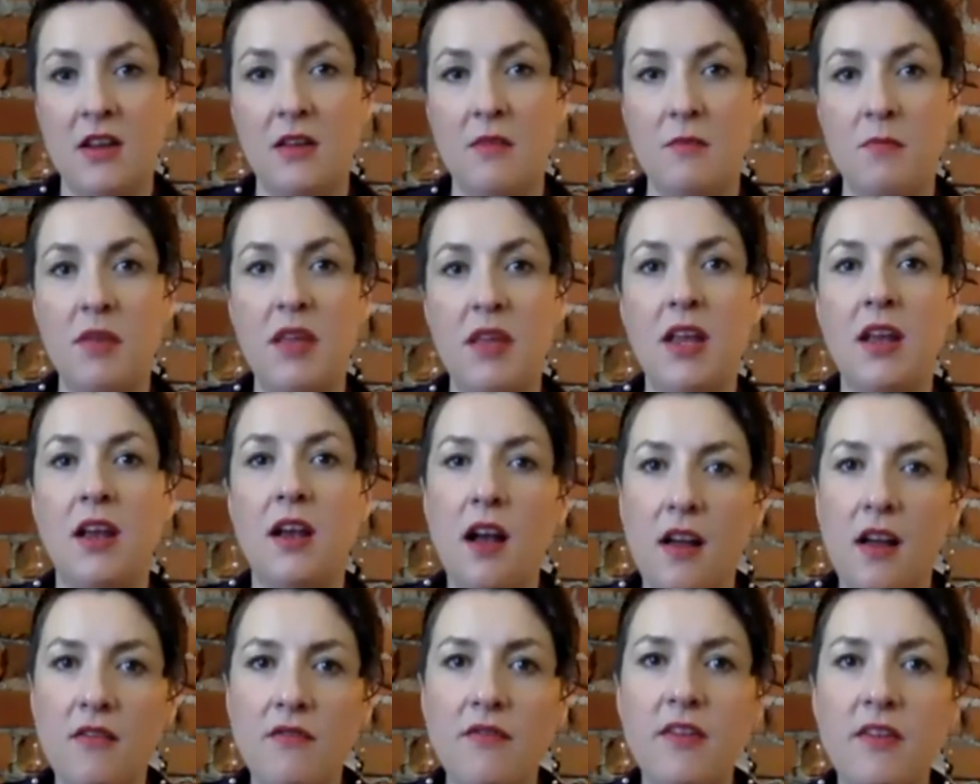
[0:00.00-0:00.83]
Being
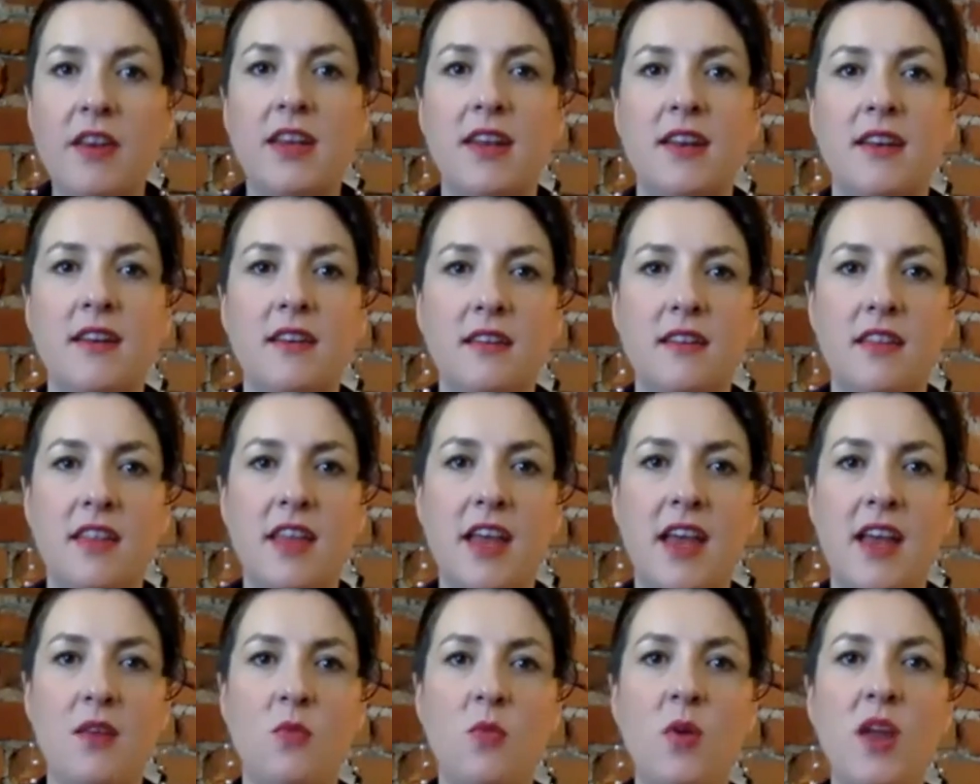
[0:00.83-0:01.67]
confident
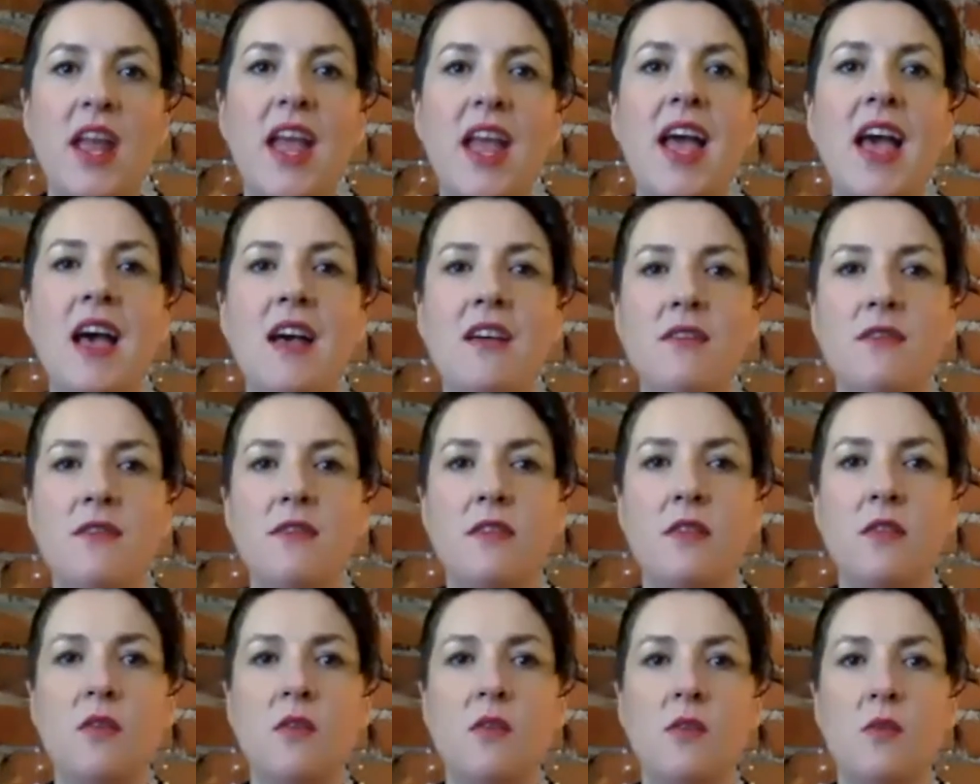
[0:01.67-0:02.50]
that we have
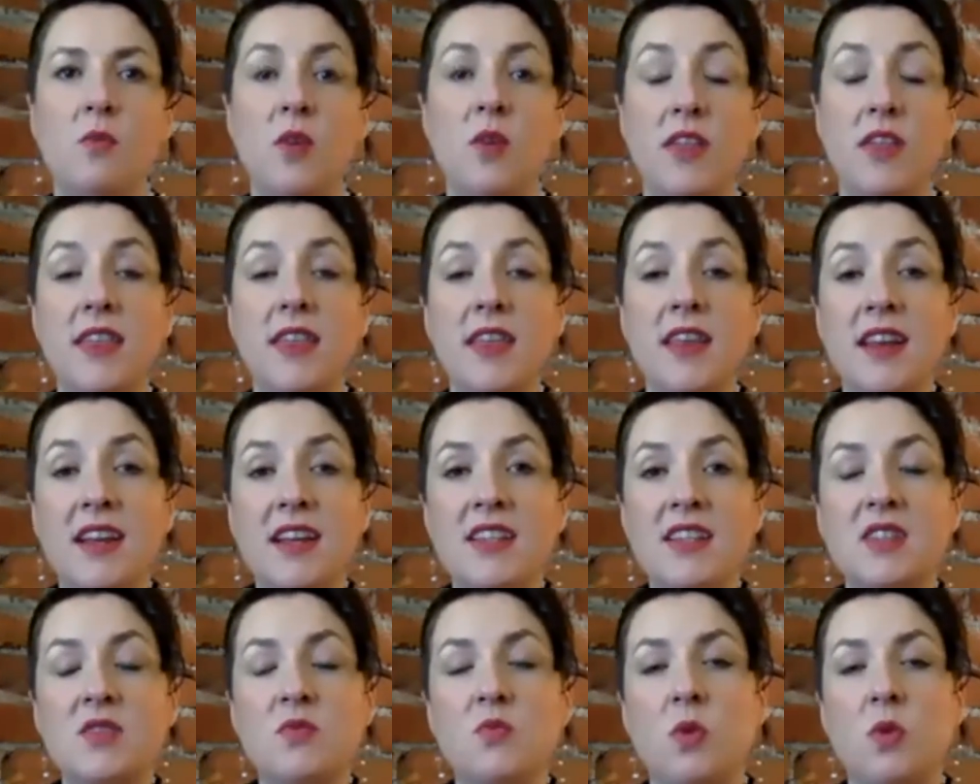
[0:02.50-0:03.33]
within
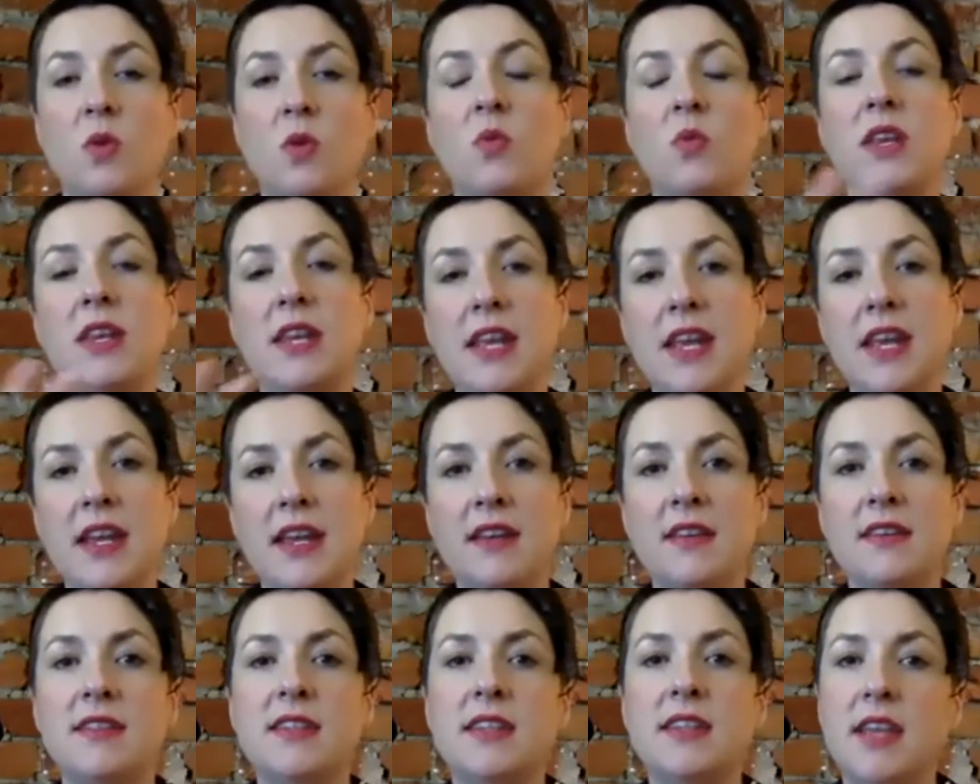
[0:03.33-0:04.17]
us what we
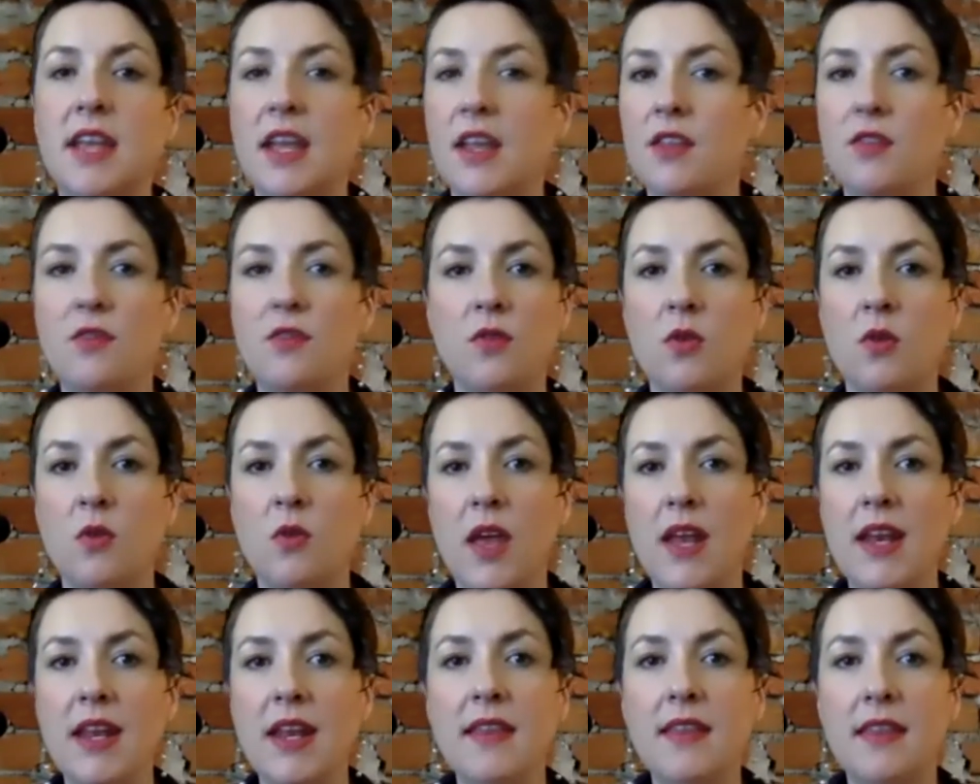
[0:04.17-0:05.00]
need to get through
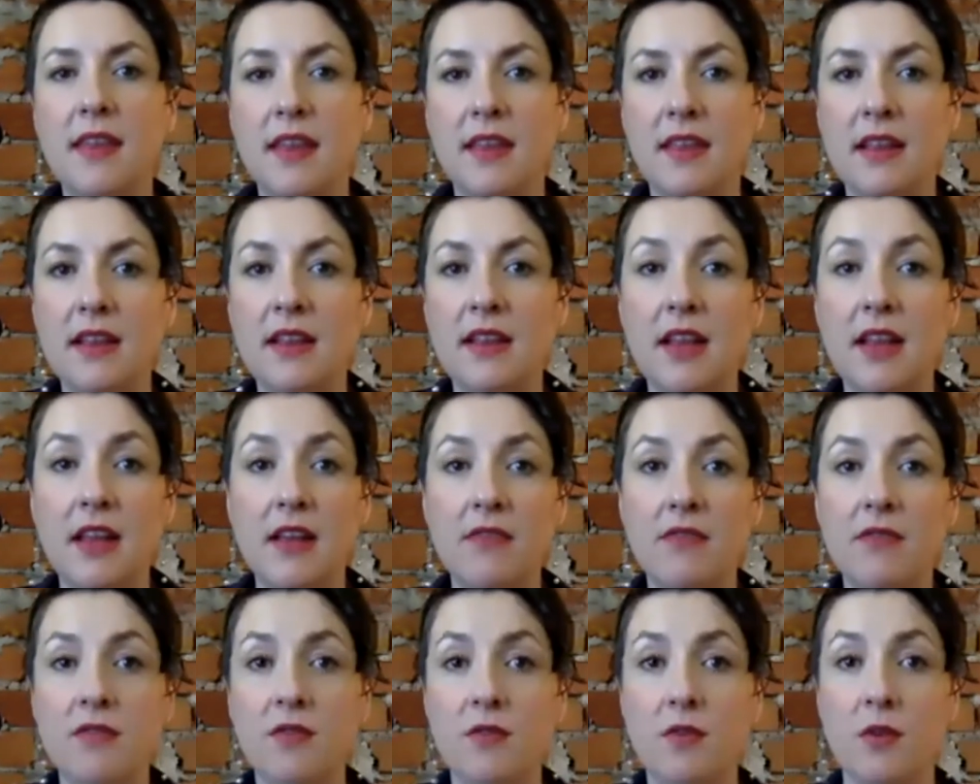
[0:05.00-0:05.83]
anything that
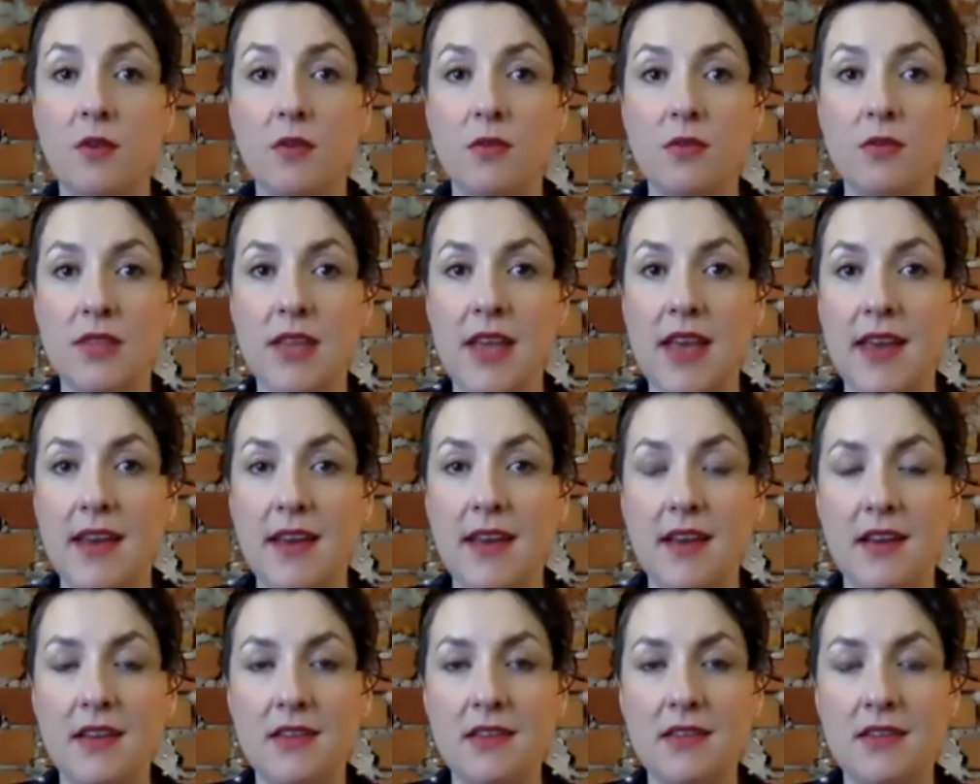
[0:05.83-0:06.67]
life throws at
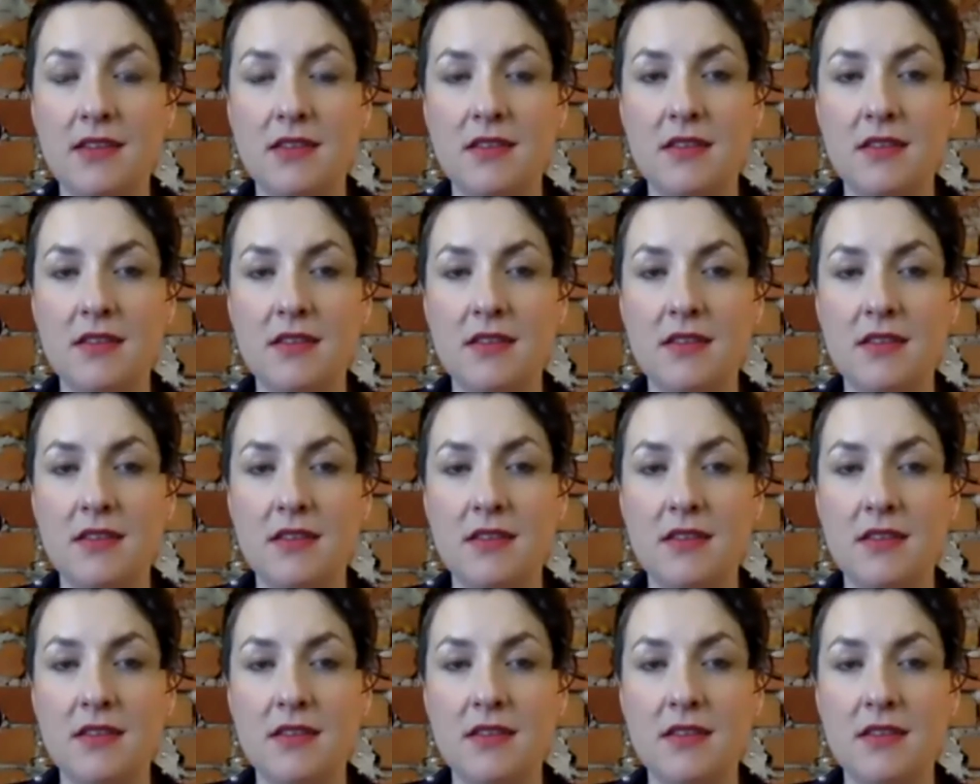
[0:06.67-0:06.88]
us.